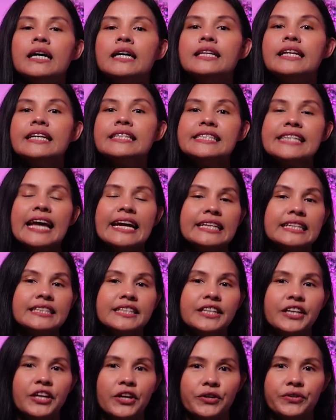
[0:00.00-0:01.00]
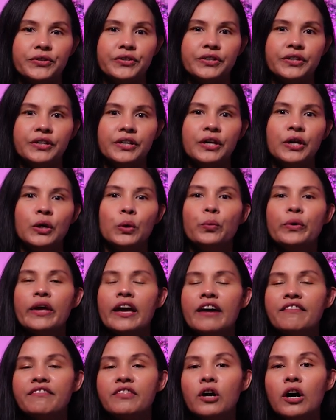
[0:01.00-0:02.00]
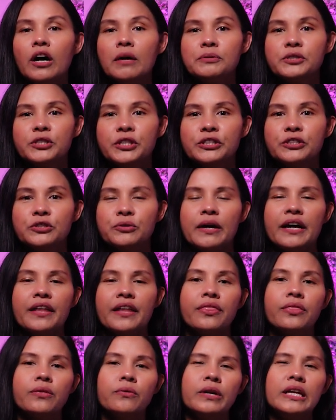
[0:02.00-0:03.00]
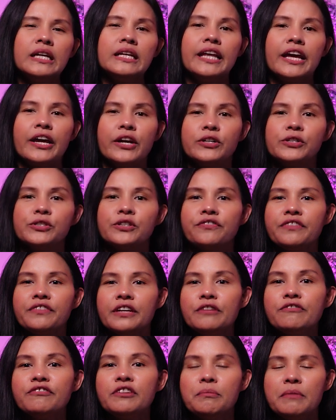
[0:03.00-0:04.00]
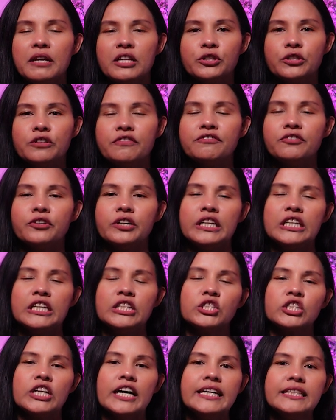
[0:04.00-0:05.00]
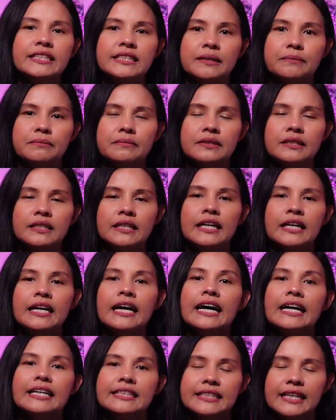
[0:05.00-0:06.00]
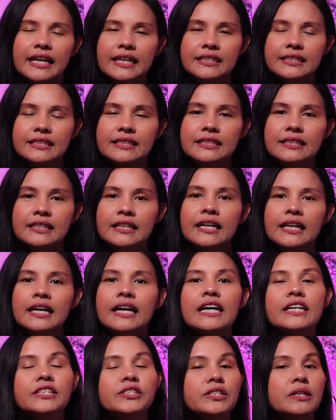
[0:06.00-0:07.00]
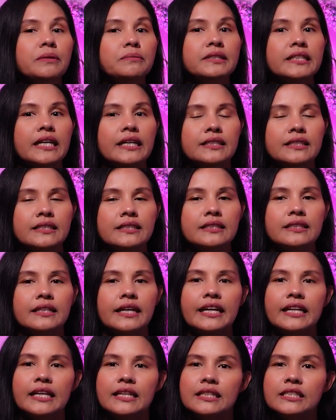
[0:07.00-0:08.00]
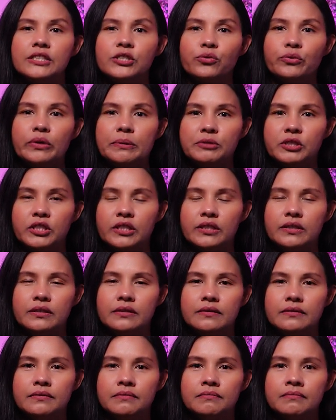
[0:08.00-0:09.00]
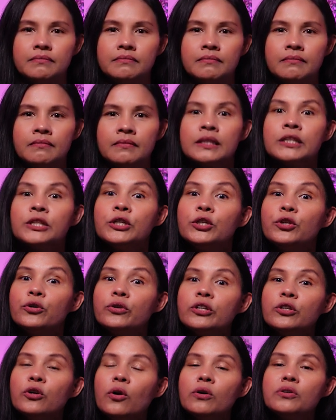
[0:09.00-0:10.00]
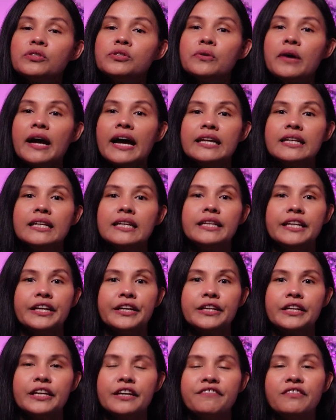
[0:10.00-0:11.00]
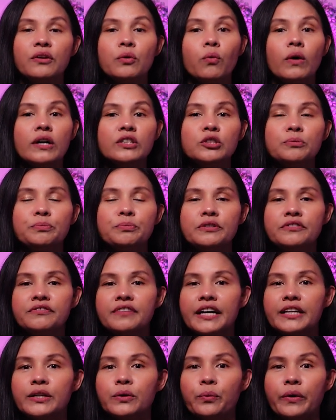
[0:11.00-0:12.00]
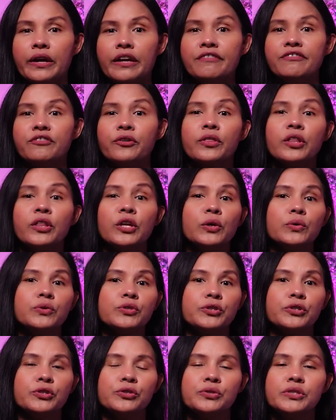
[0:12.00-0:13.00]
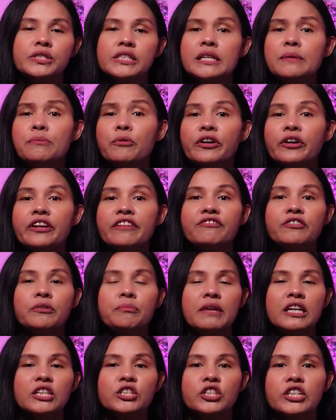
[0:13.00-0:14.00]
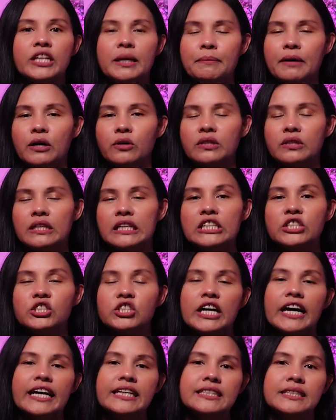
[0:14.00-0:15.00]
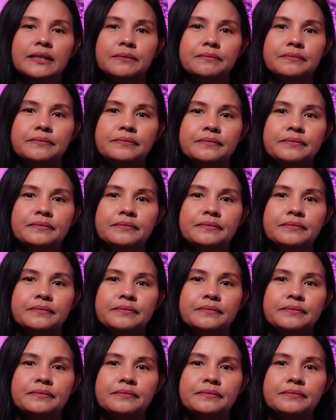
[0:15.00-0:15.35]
Let's add it here. We have the option to add 3 layers of information for each item: a title, a subtitle, and a description. You can also add a link if you want to provide a way for the user to see more information about each item.